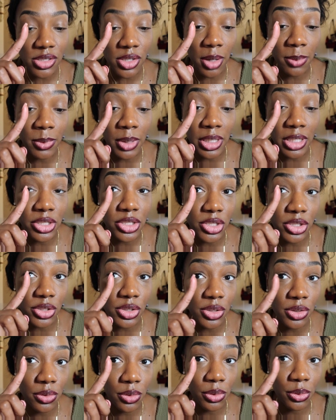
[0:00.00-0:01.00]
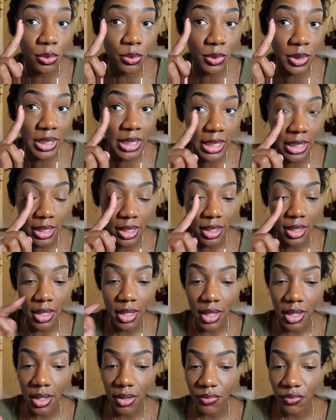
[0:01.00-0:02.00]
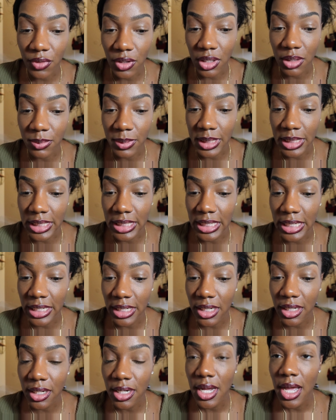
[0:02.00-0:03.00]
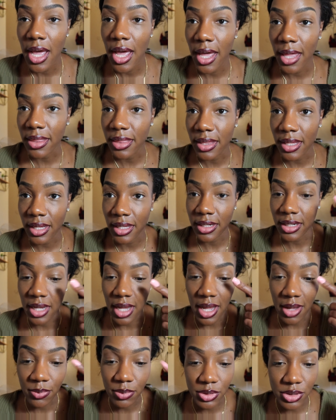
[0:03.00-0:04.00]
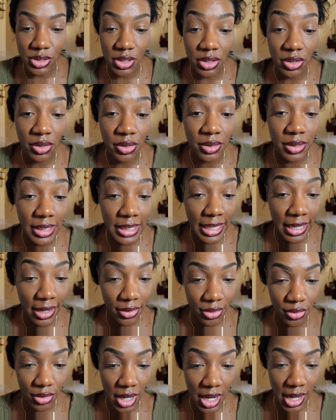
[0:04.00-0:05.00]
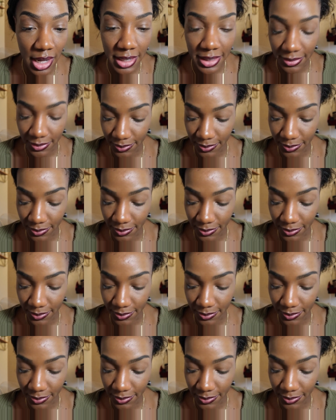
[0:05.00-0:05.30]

So I'm gonna just do 3 and fill them in here, and then I will start on the other eye.